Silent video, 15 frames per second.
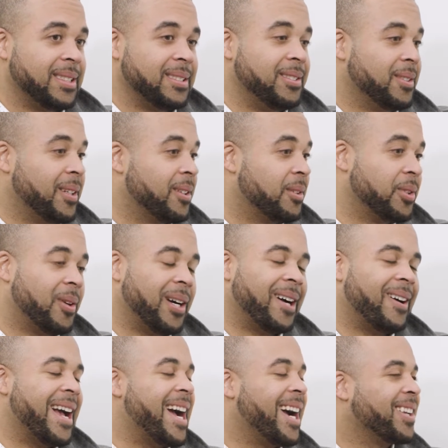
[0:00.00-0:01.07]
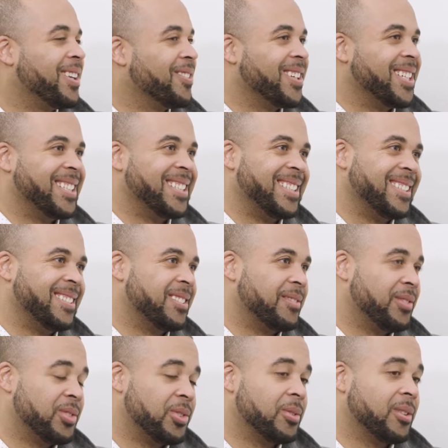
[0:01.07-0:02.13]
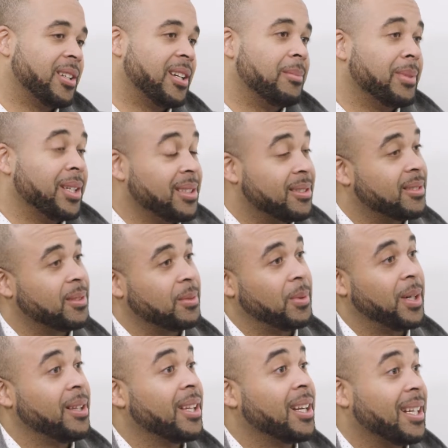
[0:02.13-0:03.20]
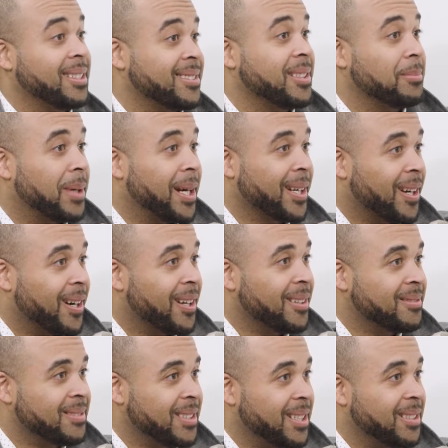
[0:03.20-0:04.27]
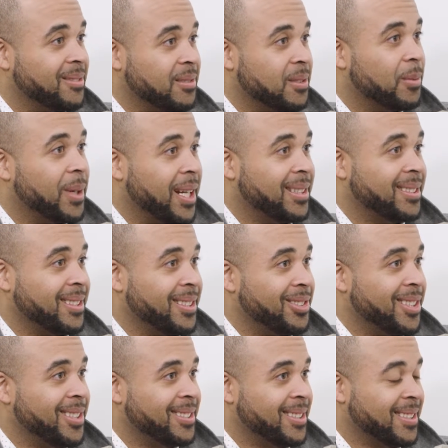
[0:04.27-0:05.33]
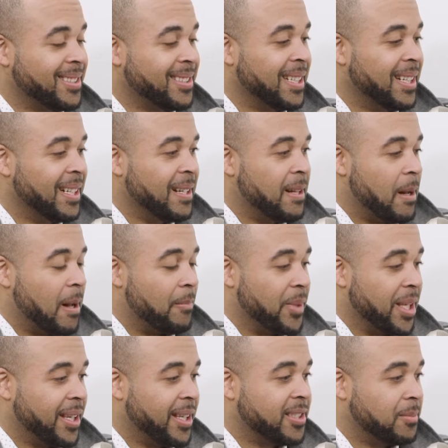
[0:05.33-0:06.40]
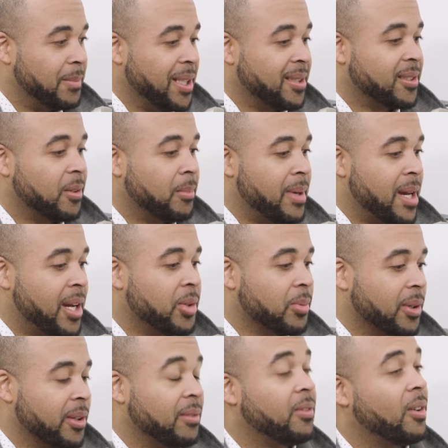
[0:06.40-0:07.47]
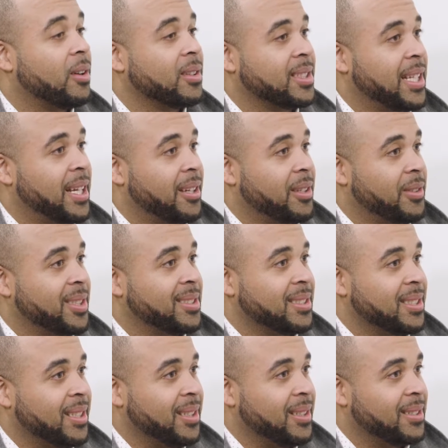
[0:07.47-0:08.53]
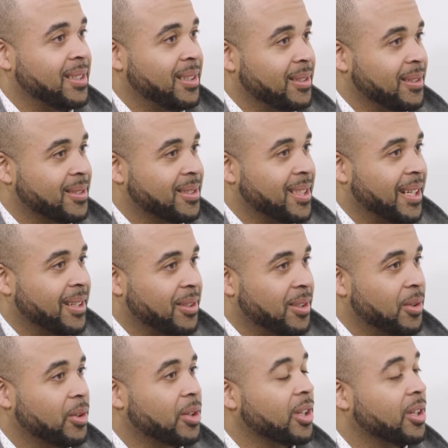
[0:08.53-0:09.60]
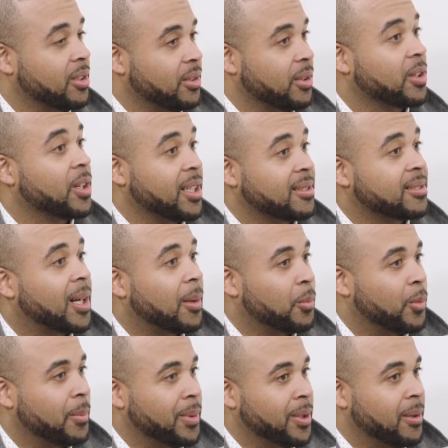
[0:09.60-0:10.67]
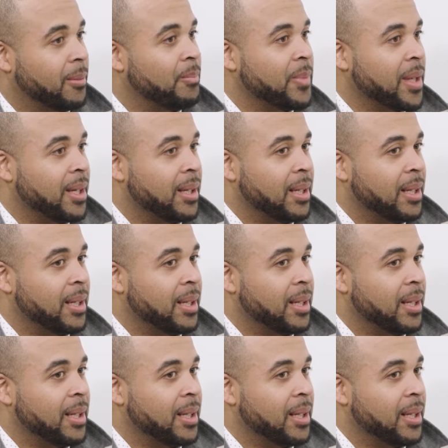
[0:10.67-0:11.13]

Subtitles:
you know, I don't know how accurate it is, if it's true or not, but it's the way that I see my God and the way I see Jesus. He gets beat so bad to where he falls down on his knees, and it looks like, you know, they're going to stop whipping him.